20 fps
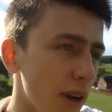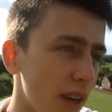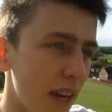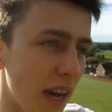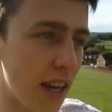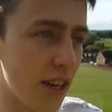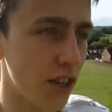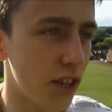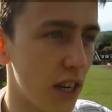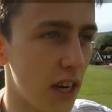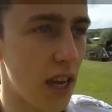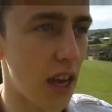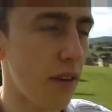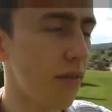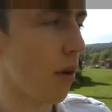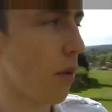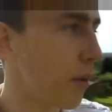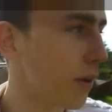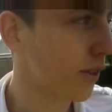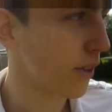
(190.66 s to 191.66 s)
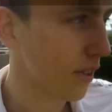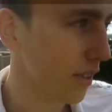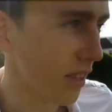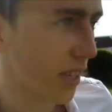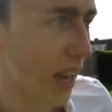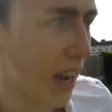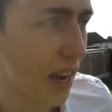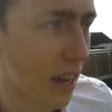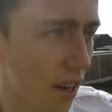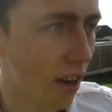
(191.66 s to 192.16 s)
engaged in it if I wasn't
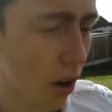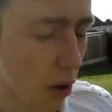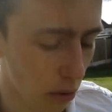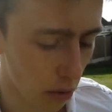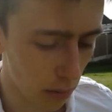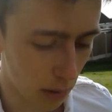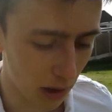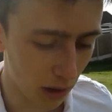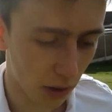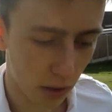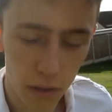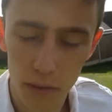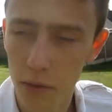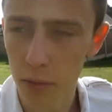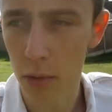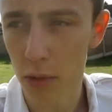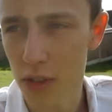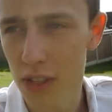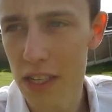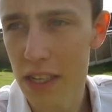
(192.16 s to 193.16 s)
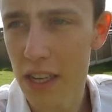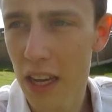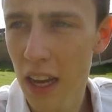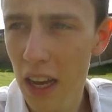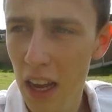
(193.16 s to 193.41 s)
sat